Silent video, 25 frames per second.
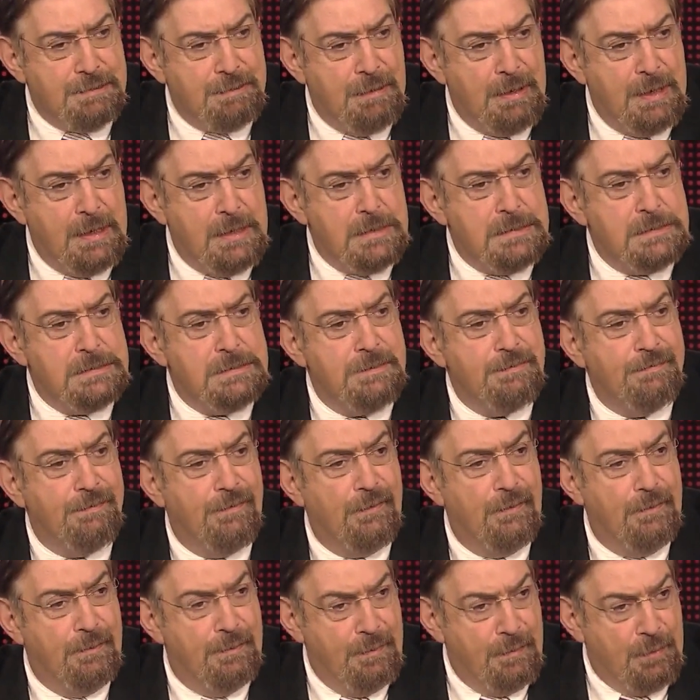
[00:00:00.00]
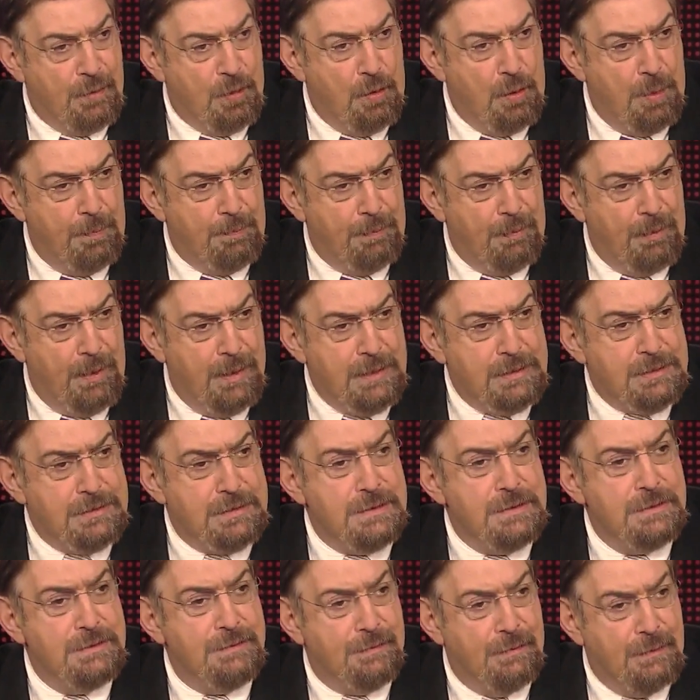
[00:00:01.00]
breaks for corporations,